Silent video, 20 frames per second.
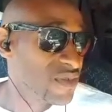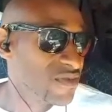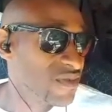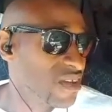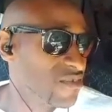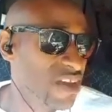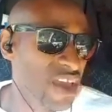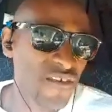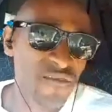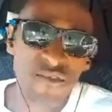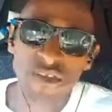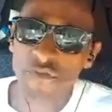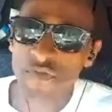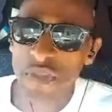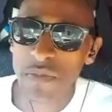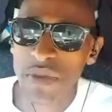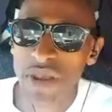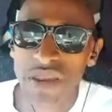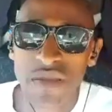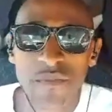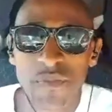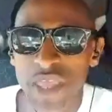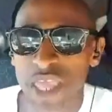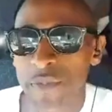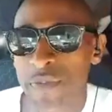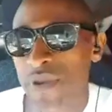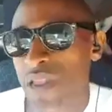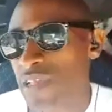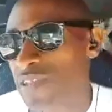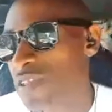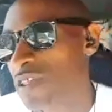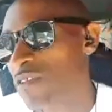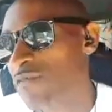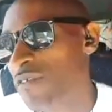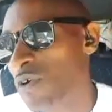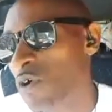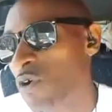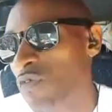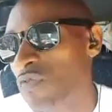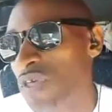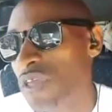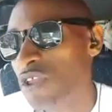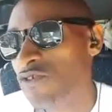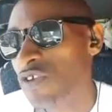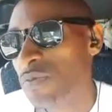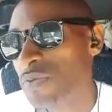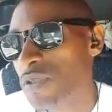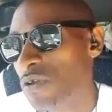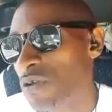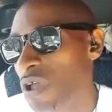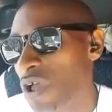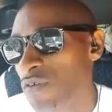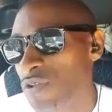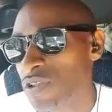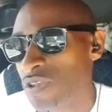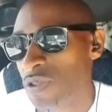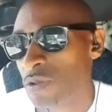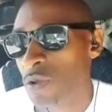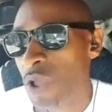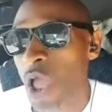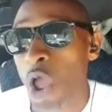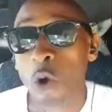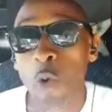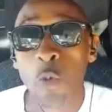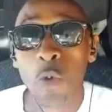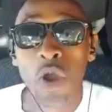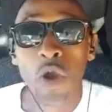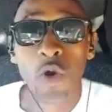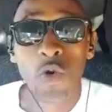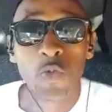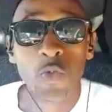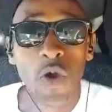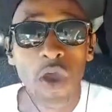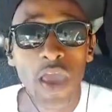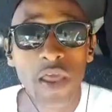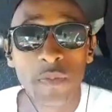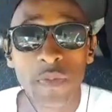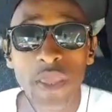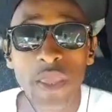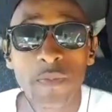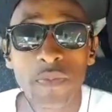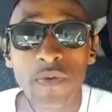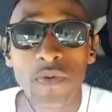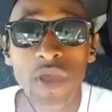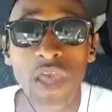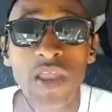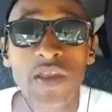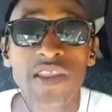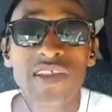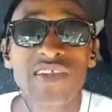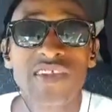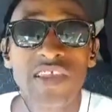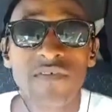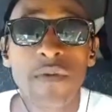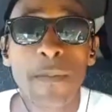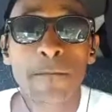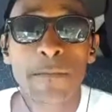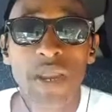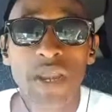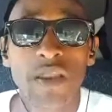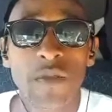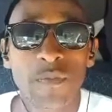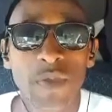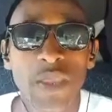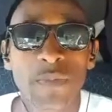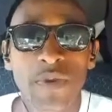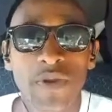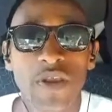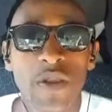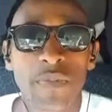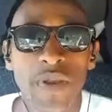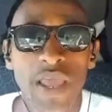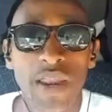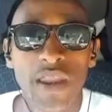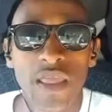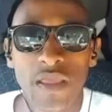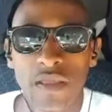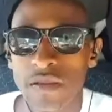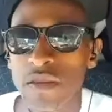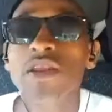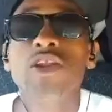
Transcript: million people that's involved in cryptocurrency worldwide, people. There's 7 billion people on the planet.